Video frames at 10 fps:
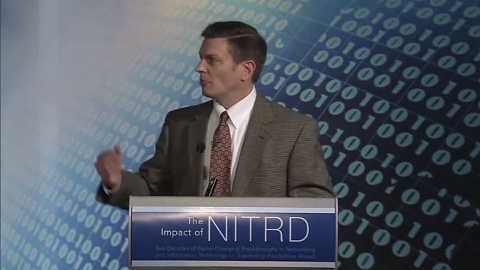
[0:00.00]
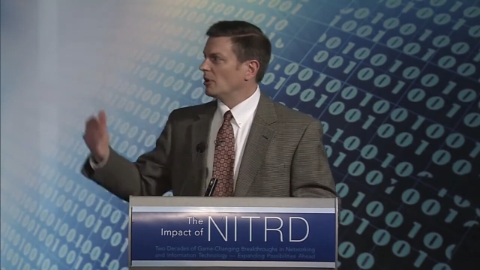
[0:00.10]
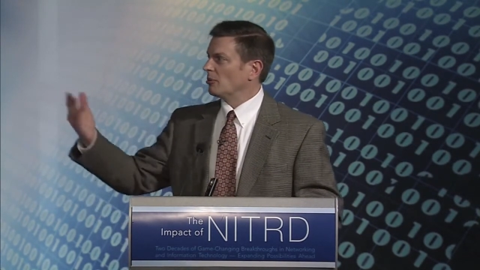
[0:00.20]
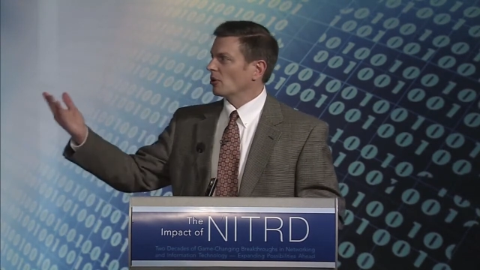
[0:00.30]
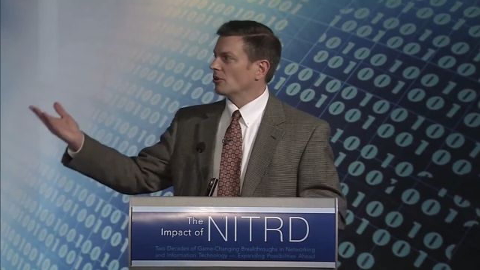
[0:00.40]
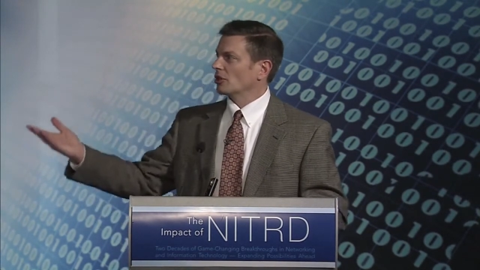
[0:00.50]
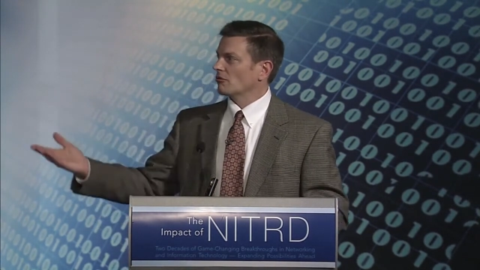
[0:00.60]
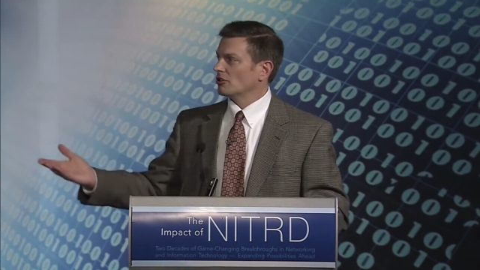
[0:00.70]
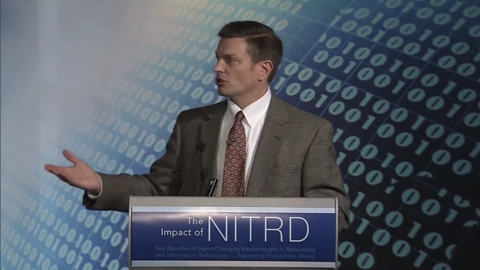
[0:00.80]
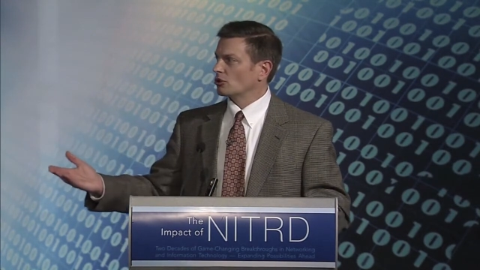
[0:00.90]
People earn
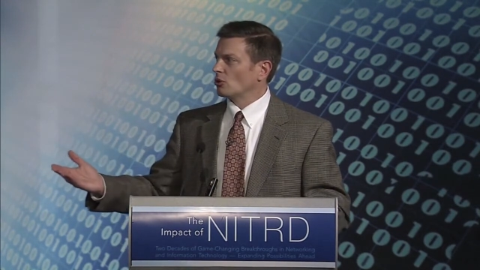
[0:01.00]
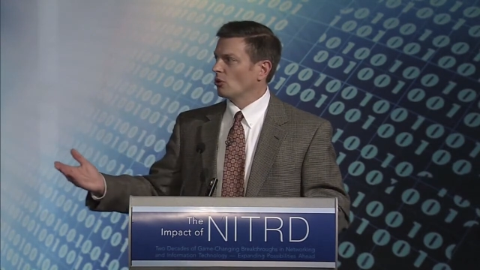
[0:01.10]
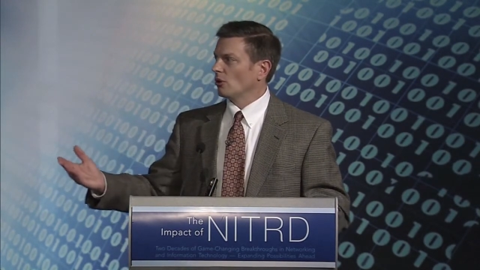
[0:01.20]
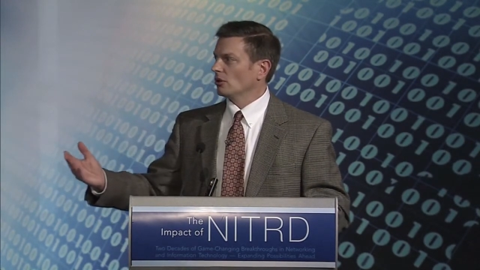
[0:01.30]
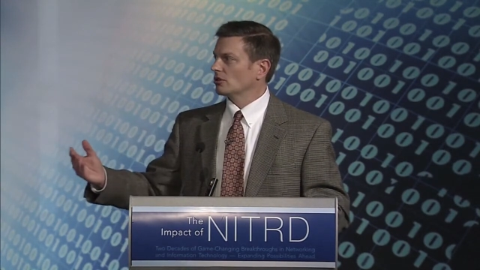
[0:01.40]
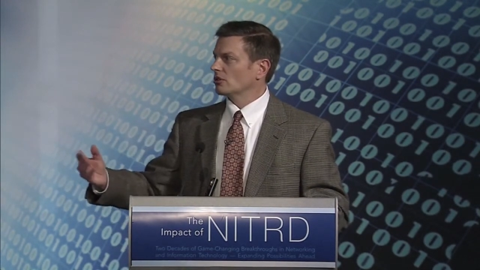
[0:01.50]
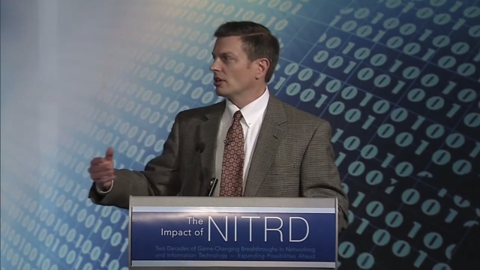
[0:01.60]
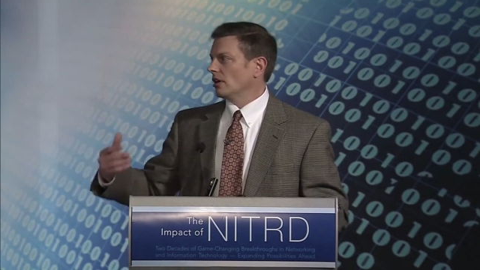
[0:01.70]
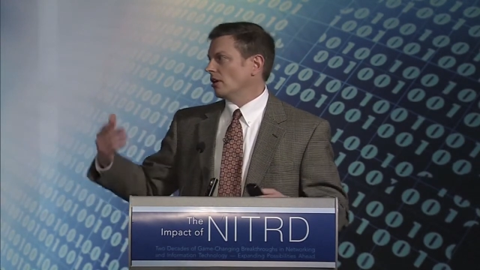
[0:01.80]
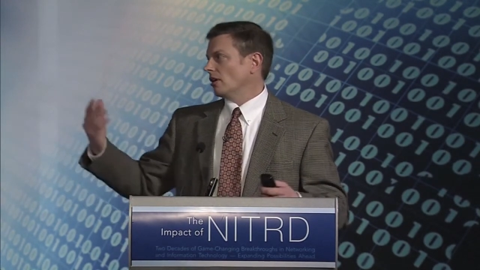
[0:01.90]
degrees at schools.
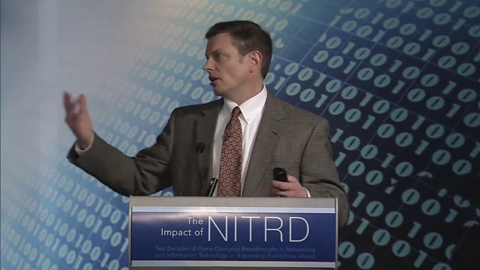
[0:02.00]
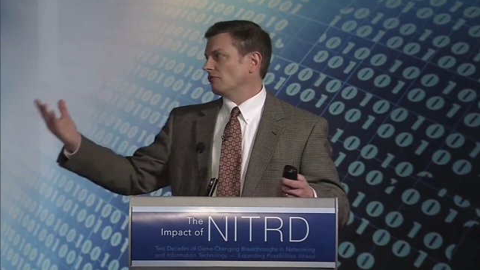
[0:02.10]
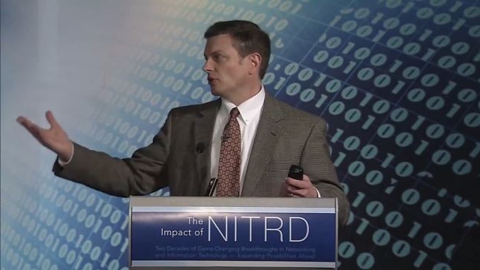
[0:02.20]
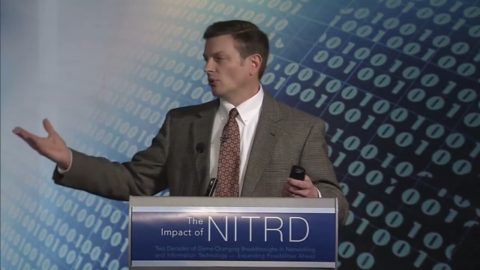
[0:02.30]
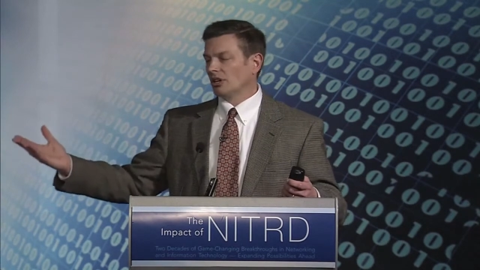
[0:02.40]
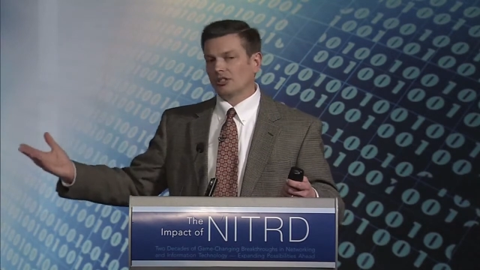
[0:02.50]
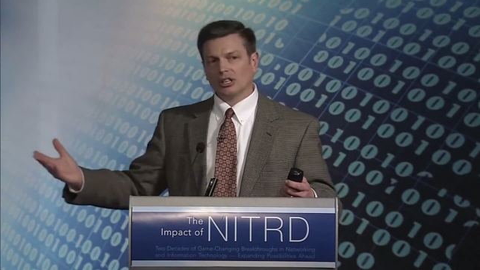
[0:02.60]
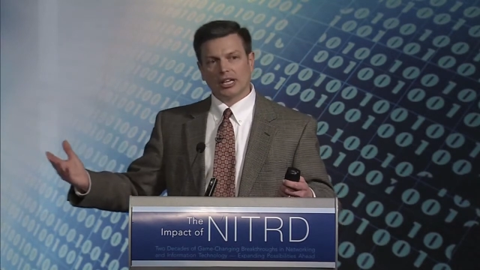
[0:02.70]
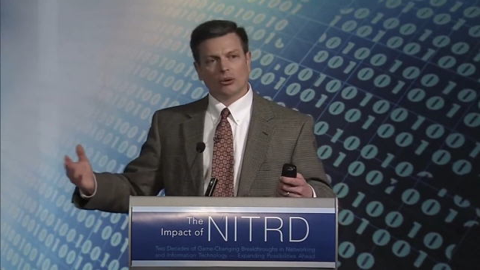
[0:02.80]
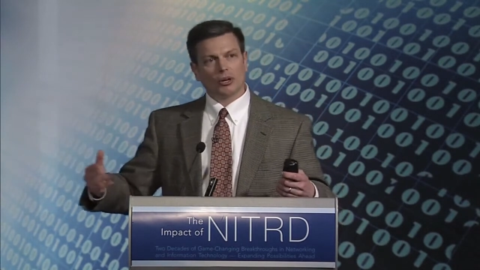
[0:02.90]
Fluid is a
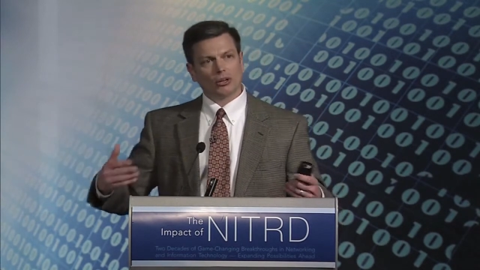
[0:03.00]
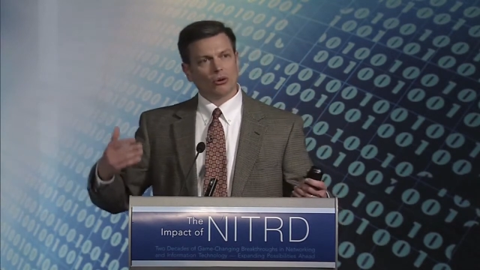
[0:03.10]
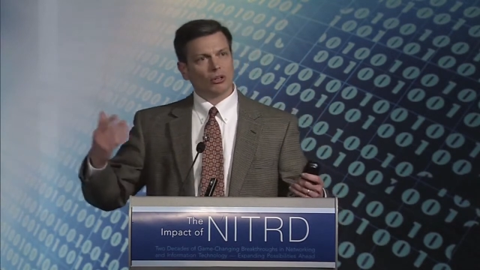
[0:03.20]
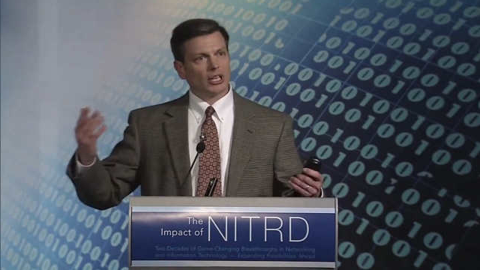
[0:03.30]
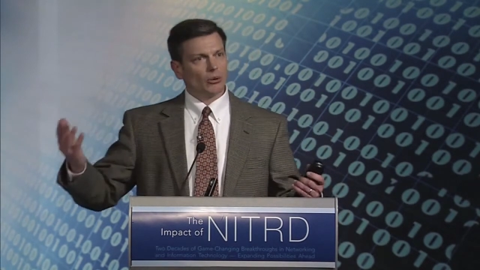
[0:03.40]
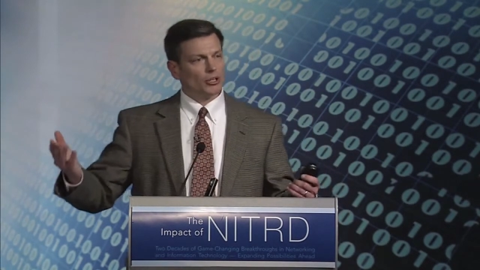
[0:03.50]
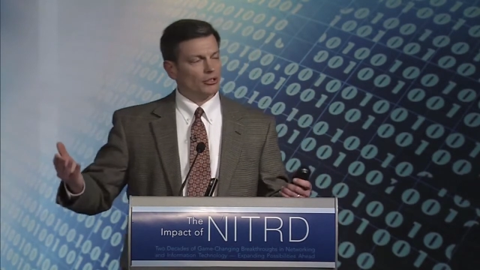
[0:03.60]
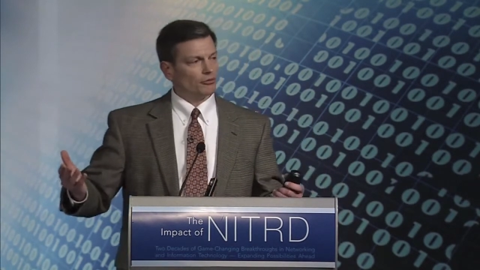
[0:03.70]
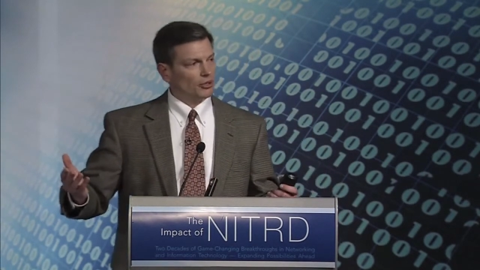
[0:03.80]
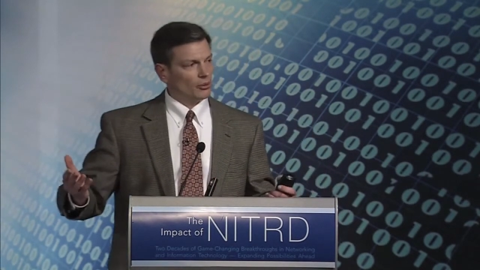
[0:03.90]
liquid or liquid is a
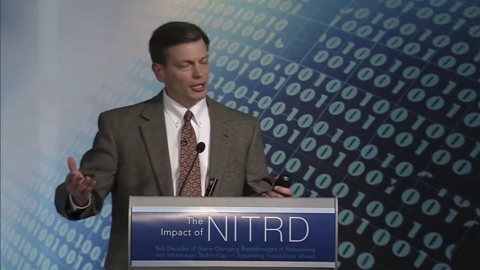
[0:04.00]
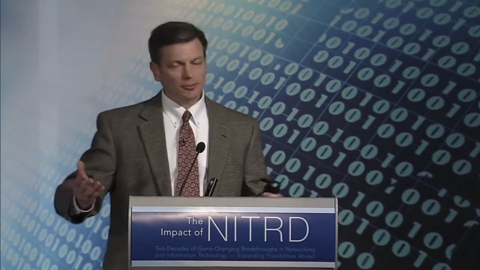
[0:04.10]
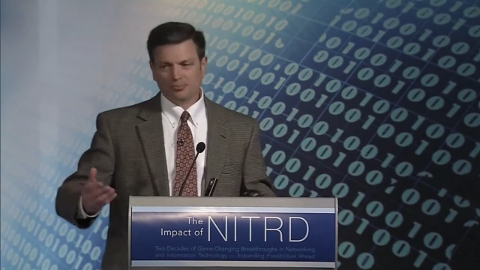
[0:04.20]
fluid,